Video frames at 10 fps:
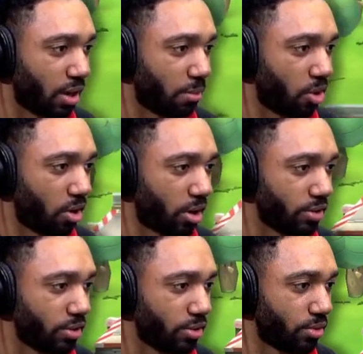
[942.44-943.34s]
Come
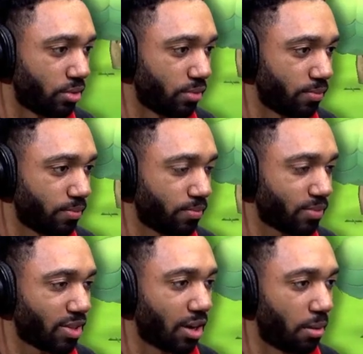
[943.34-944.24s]
on, dude.
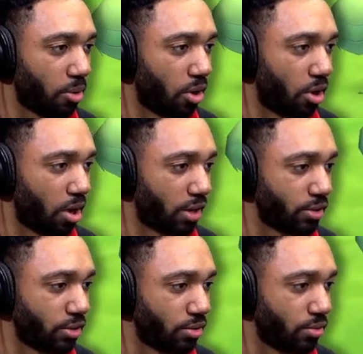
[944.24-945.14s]
Come
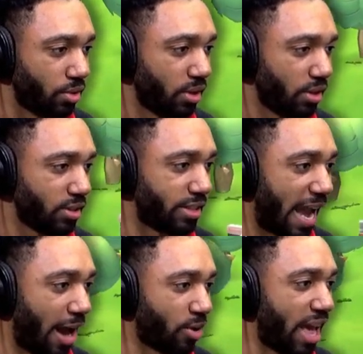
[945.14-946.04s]
on, dude.
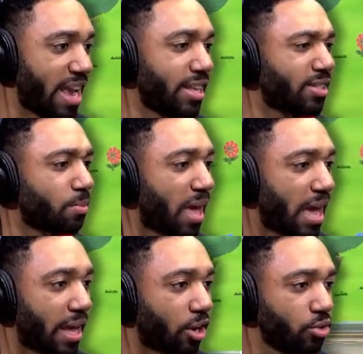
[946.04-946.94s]
Down a this
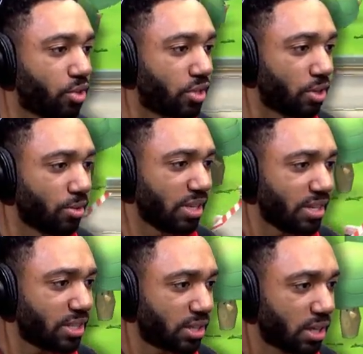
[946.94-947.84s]
man. Are you
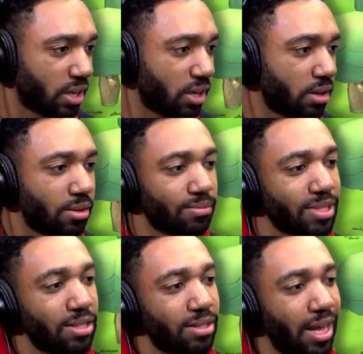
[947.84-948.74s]
serious?
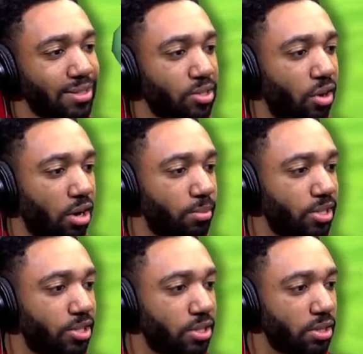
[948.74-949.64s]
That's
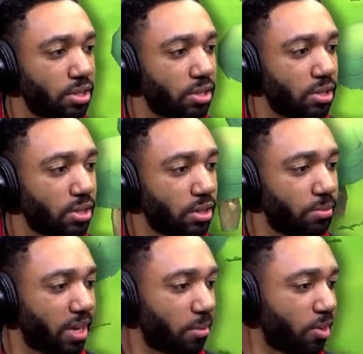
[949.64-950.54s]
garbage.
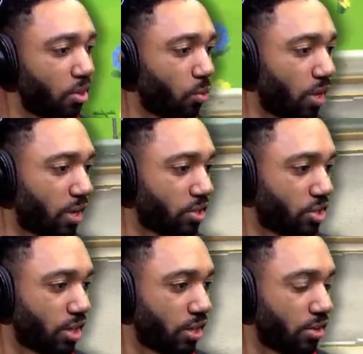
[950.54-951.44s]
You making me look weak as
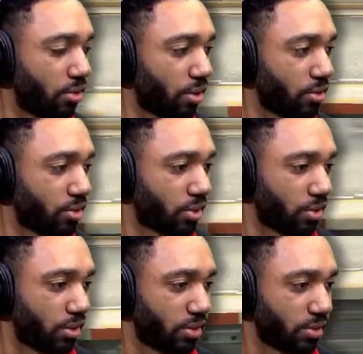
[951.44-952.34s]
shit, dude. Are you
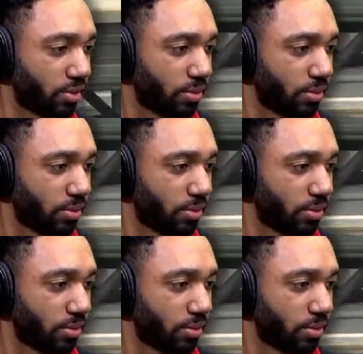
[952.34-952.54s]
serious?